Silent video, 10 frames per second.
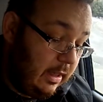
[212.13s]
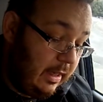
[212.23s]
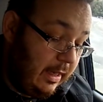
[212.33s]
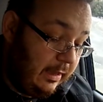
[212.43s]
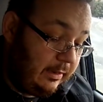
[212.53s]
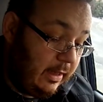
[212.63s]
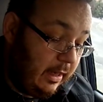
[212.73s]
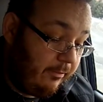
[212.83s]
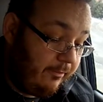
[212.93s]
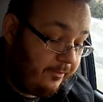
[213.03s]
And
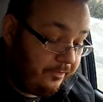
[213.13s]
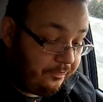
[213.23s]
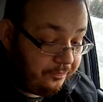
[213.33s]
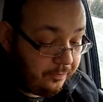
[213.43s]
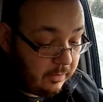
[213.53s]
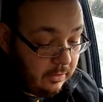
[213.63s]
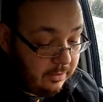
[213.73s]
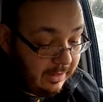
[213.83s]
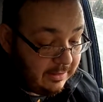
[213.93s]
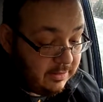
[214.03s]
um,
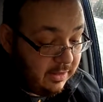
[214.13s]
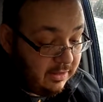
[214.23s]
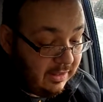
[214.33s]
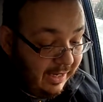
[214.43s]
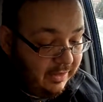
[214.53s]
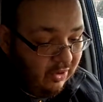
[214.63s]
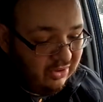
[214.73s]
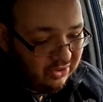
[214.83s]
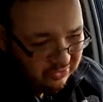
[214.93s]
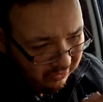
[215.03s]
that's it. I know it
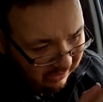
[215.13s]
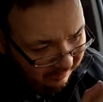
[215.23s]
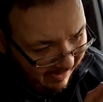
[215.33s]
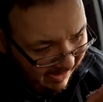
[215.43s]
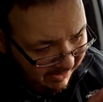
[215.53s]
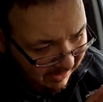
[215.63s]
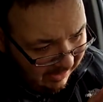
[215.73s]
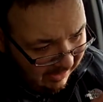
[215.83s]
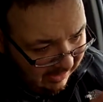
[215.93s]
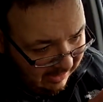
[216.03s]
looks really bad.
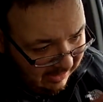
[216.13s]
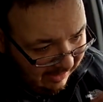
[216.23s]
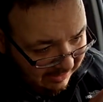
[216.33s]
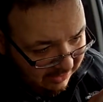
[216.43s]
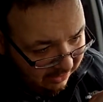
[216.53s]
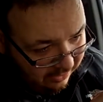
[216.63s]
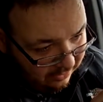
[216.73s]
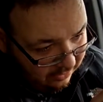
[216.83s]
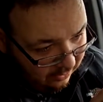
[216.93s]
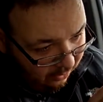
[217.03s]
That's the
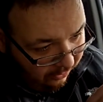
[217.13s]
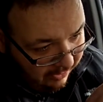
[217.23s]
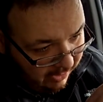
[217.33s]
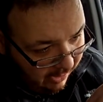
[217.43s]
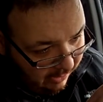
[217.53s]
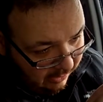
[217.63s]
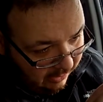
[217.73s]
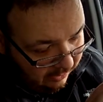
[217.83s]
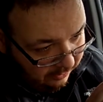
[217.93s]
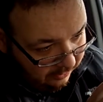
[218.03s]
all the uh,
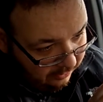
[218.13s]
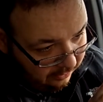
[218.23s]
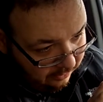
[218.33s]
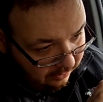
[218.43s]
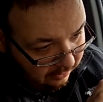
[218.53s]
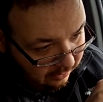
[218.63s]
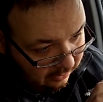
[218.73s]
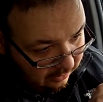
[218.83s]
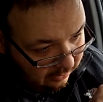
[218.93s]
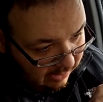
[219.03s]

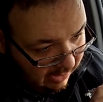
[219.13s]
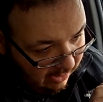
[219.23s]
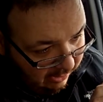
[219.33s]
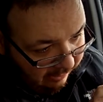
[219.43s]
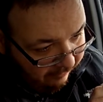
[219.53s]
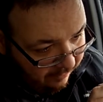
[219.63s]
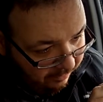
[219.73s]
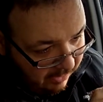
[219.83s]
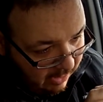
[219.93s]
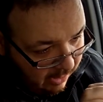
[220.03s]
the healing
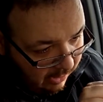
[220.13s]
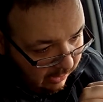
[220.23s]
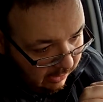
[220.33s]
from the uh,